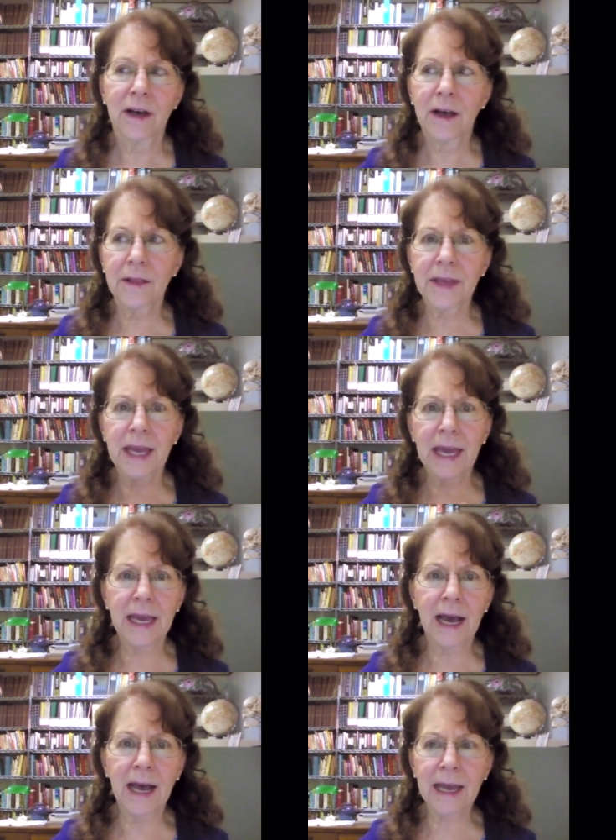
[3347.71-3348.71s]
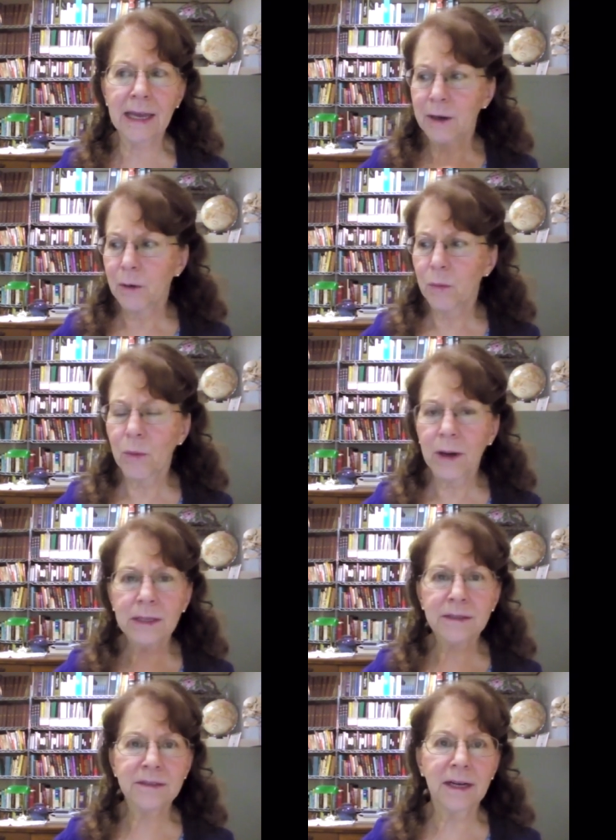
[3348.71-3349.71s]
All the AI. What
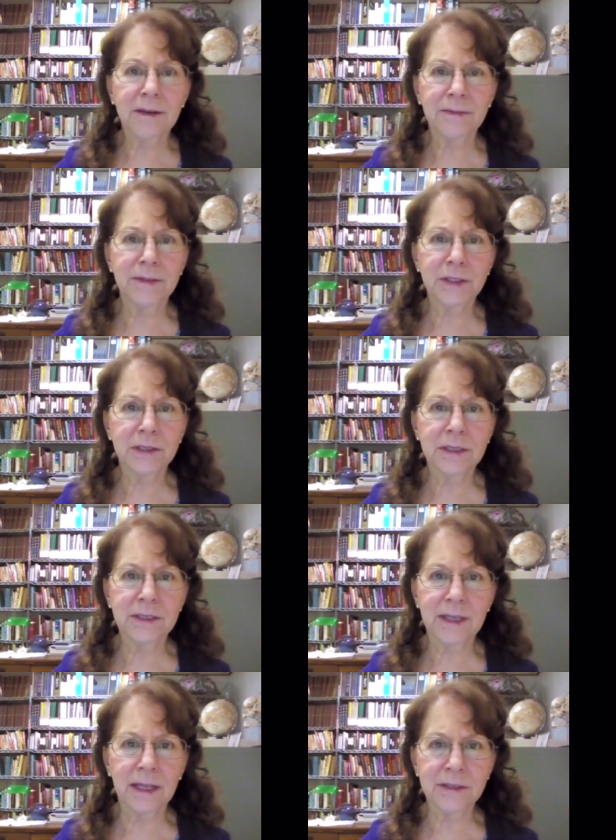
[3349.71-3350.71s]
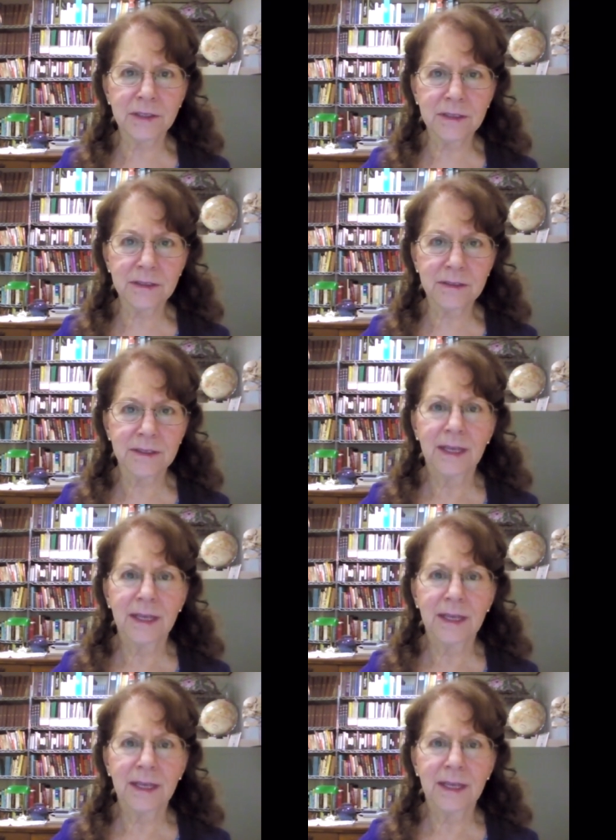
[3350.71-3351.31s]
is artificial intelligence?